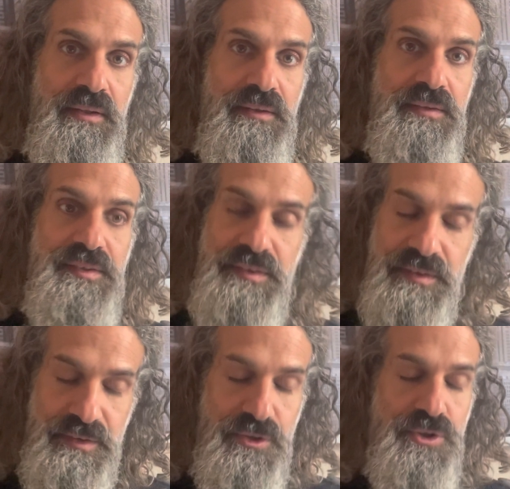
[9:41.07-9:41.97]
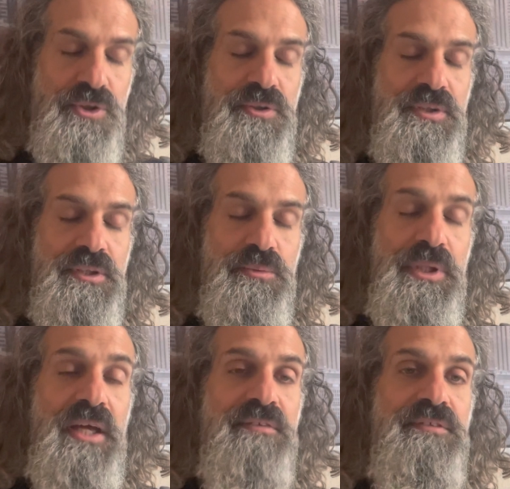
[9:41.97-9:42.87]
This is the journey that we
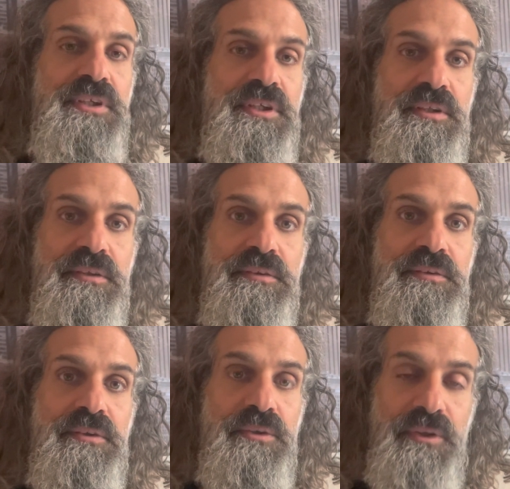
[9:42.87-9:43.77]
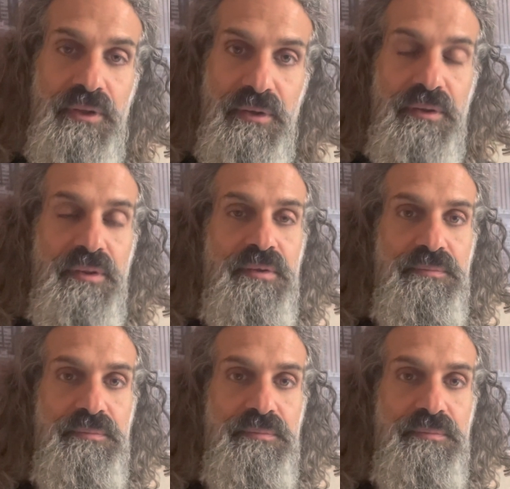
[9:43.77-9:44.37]
have here on earth.